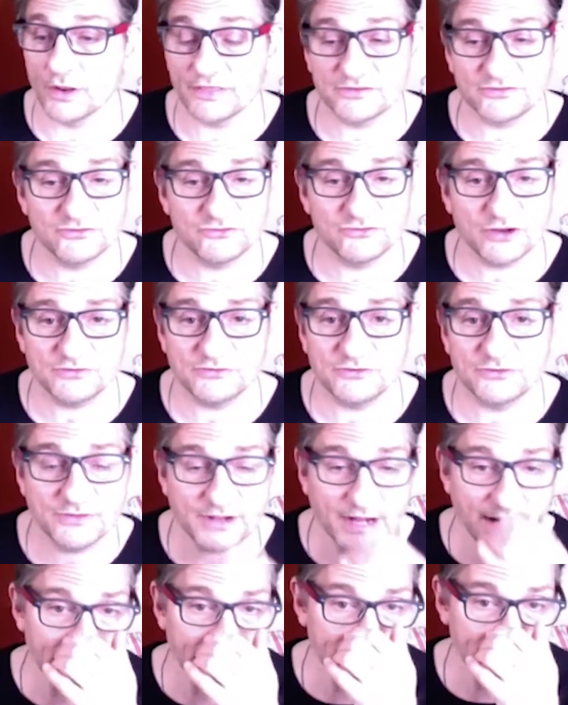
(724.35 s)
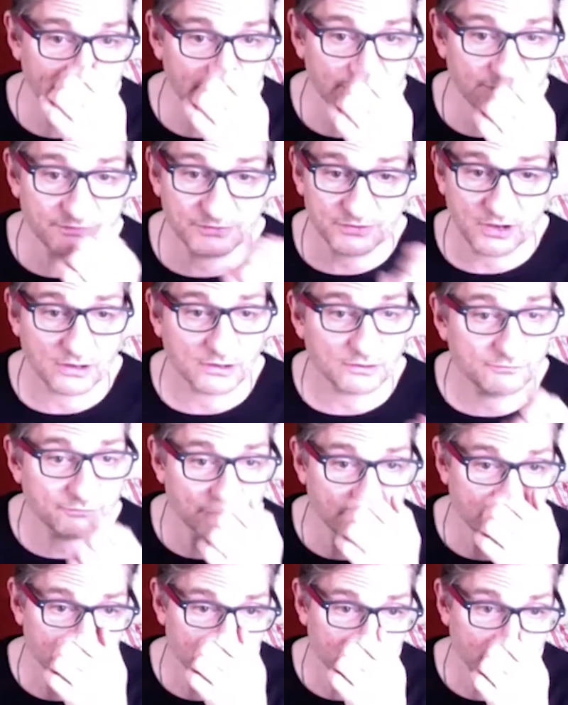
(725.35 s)
the suggestions that I had made to
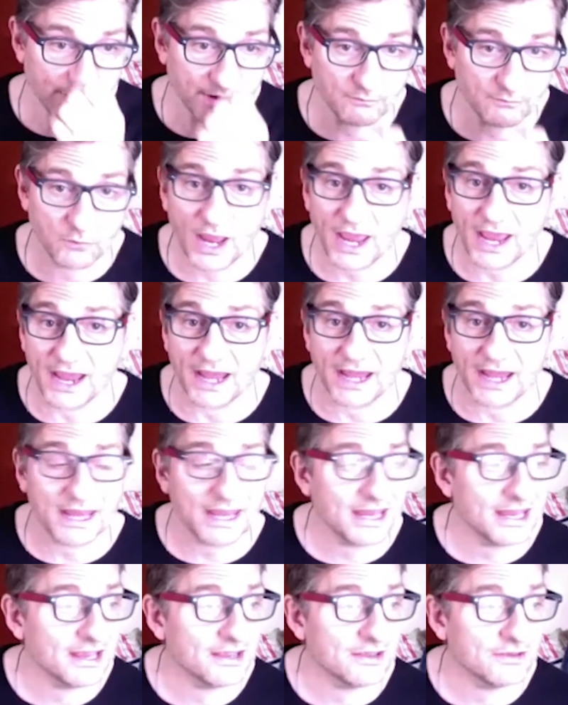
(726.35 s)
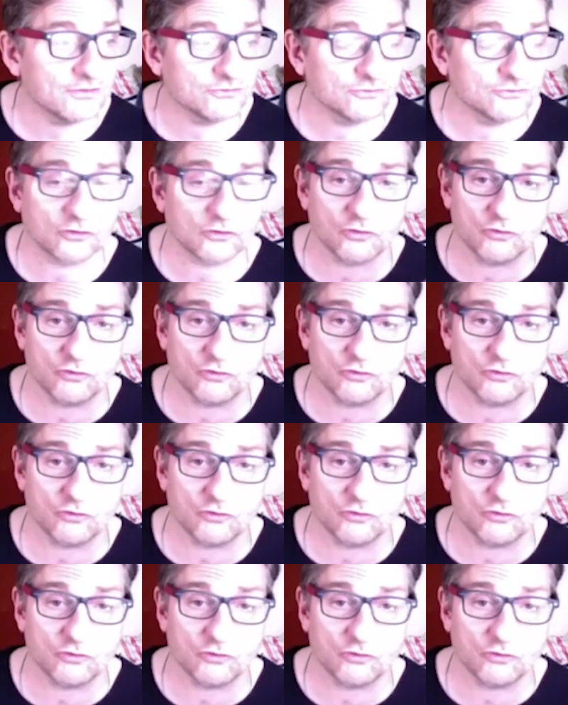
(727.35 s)
photographers straight away is